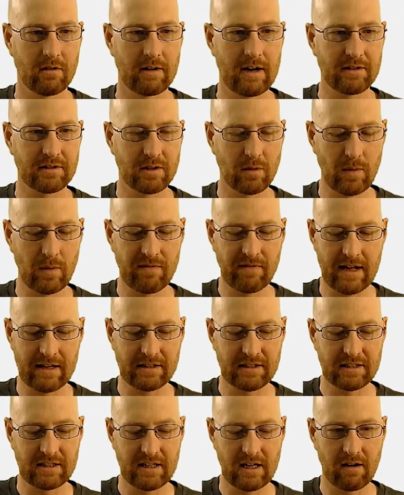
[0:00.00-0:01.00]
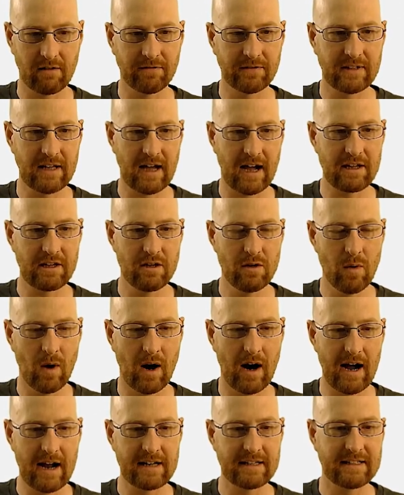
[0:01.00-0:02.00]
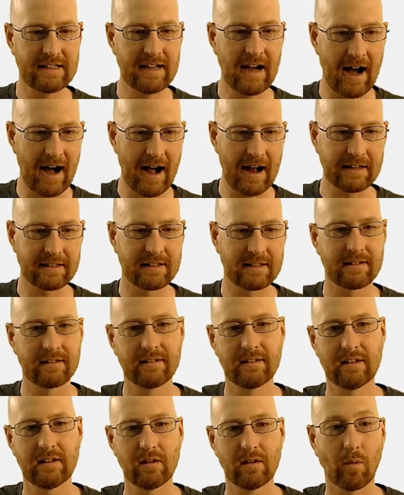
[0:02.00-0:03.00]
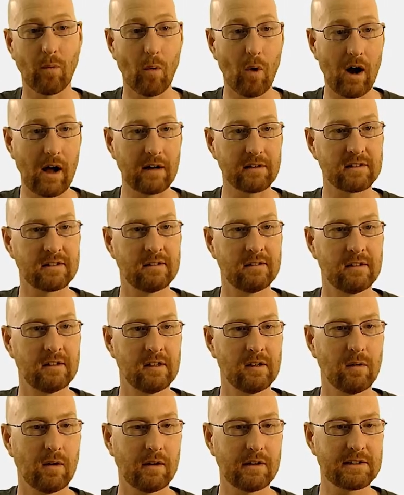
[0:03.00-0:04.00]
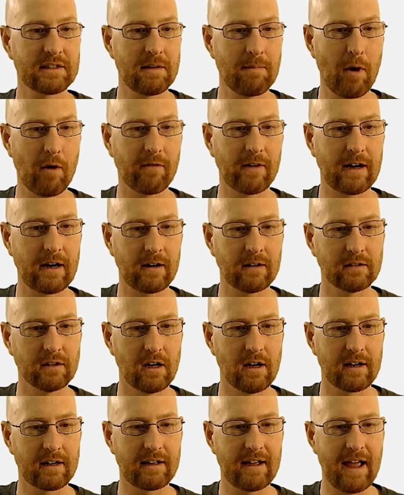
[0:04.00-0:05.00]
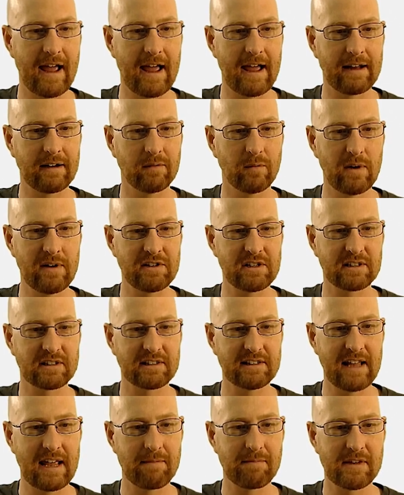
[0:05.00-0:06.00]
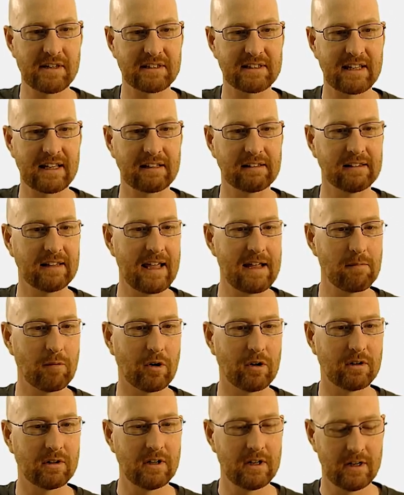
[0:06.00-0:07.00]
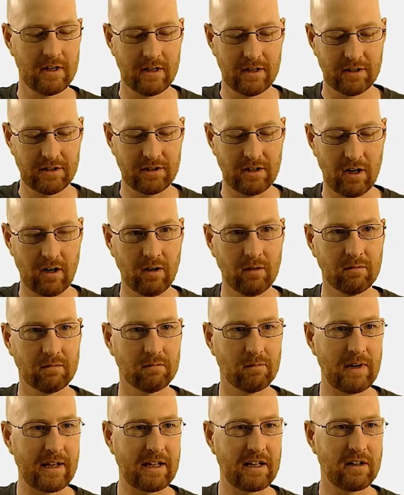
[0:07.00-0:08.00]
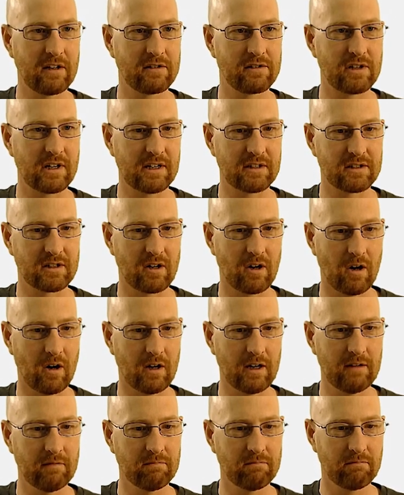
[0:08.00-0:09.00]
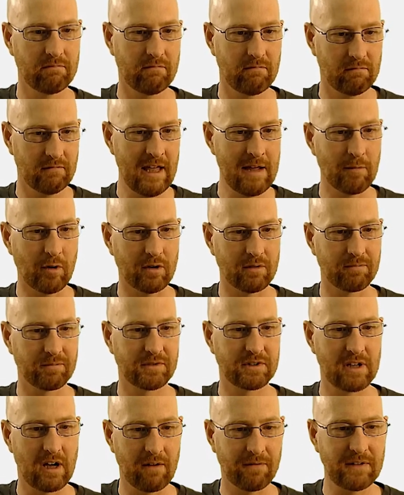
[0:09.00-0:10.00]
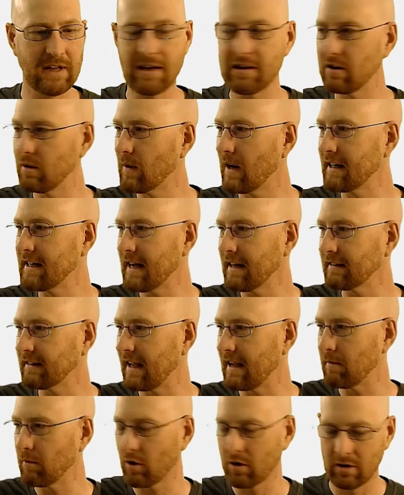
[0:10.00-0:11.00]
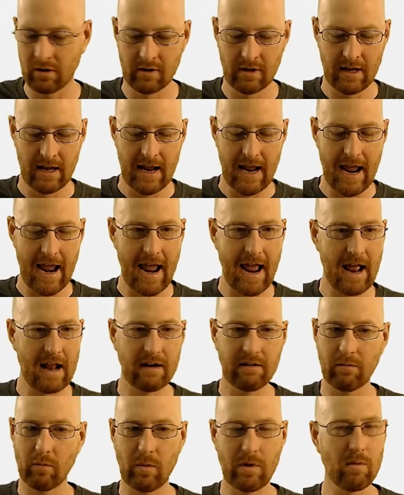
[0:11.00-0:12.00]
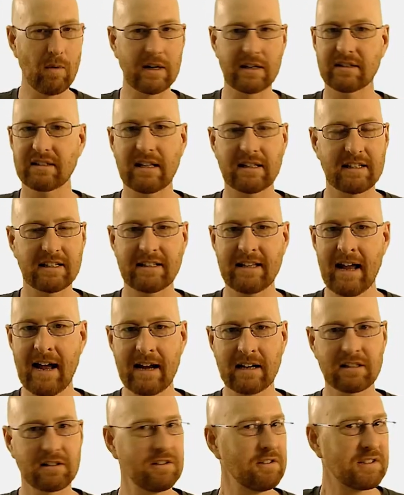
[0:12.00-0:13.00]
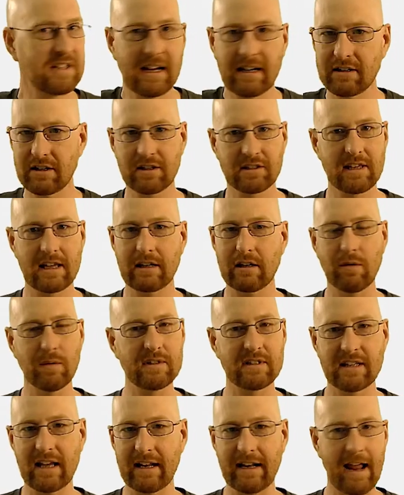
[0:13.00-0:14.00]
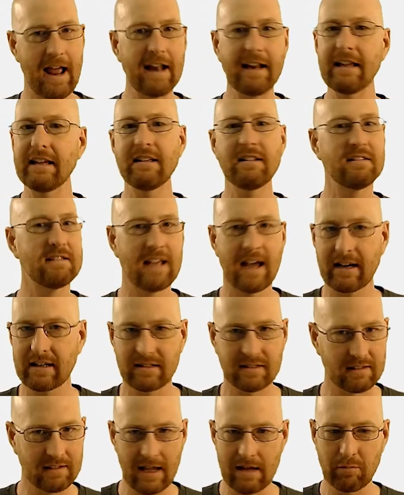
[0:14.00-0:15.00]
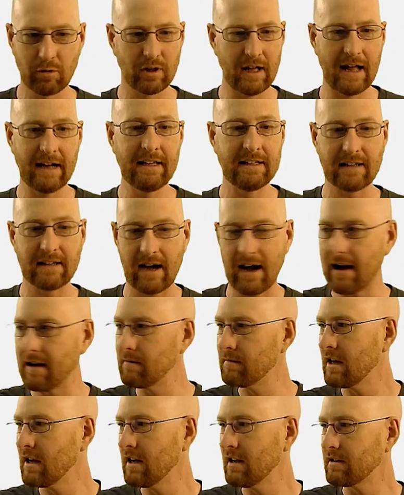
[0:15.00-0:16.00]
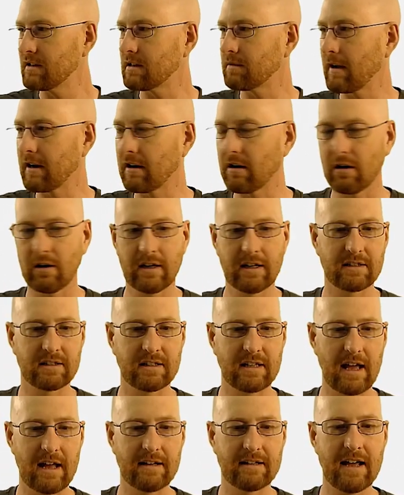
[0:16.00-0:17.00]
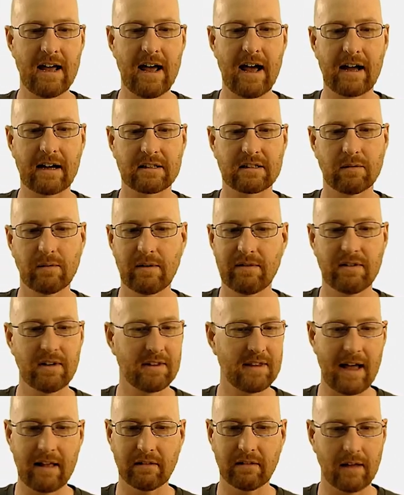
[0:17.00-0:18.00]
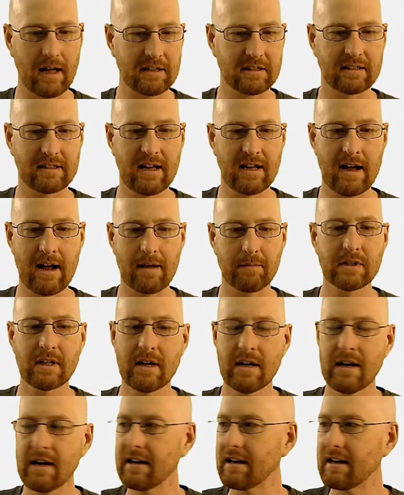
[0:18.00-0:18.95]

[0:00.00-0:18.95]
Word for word: Right, so we've got self.ui dot what? Well, let's come over here and look, and we just name this thing label. So we could just call it label, self.ui.label. And we want to set the text. You set it just like you would set any text label anytime, just by calling set text. And we've done that lots of times.